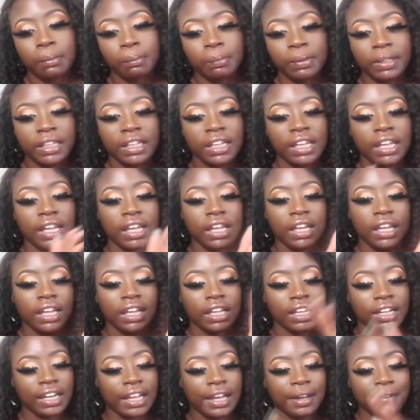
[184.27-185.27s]
but
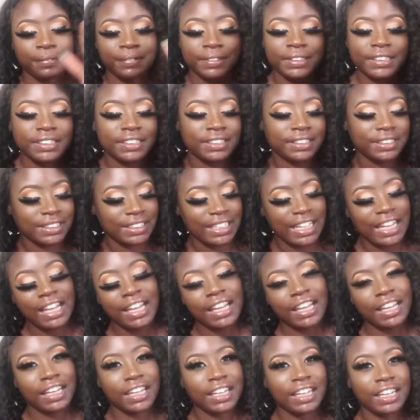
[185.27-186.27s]
that
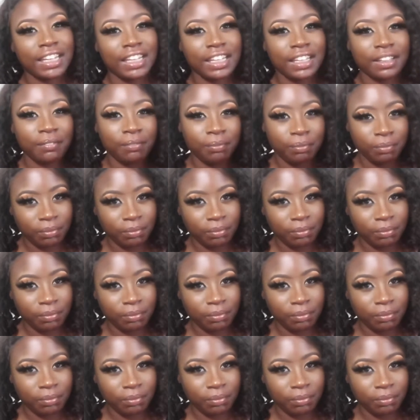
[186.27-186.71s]
ended.